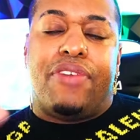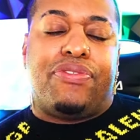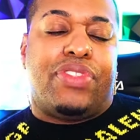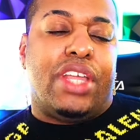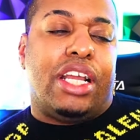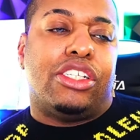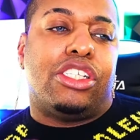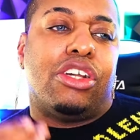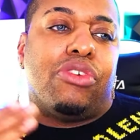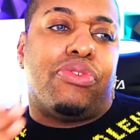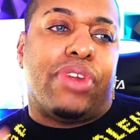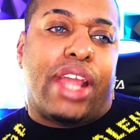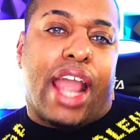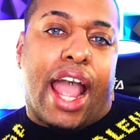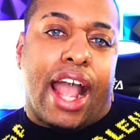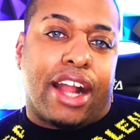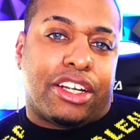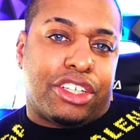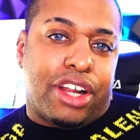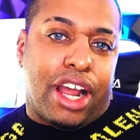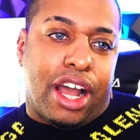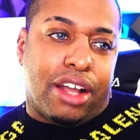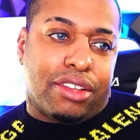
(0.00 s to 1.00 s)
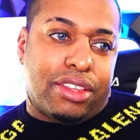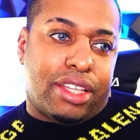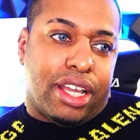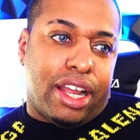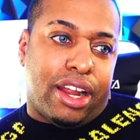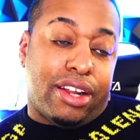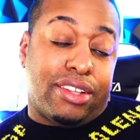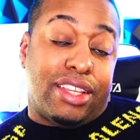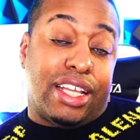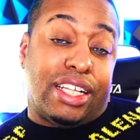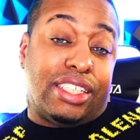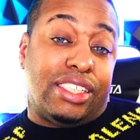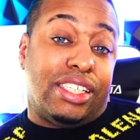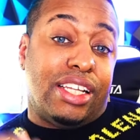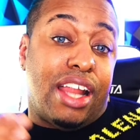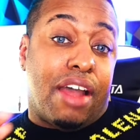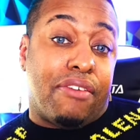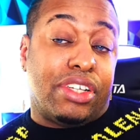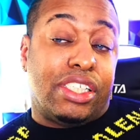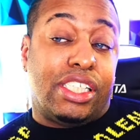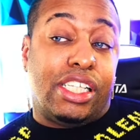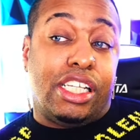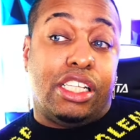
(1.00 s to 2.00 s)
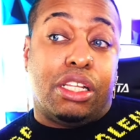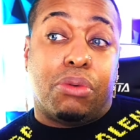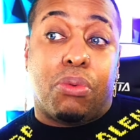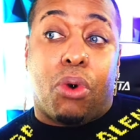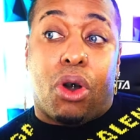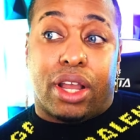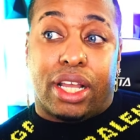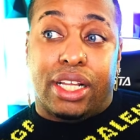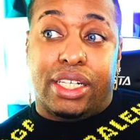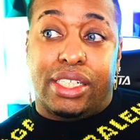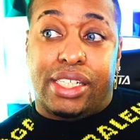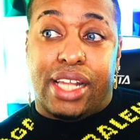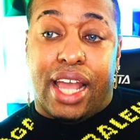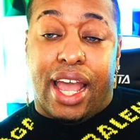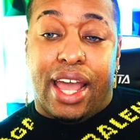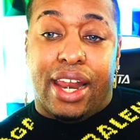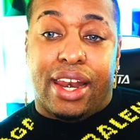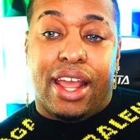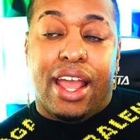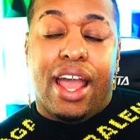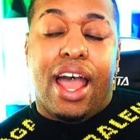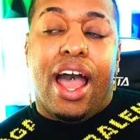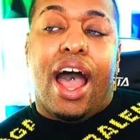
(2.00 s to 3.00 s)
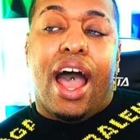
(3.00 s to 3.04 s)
there's a reactor out there that's never seen The Walking Dead,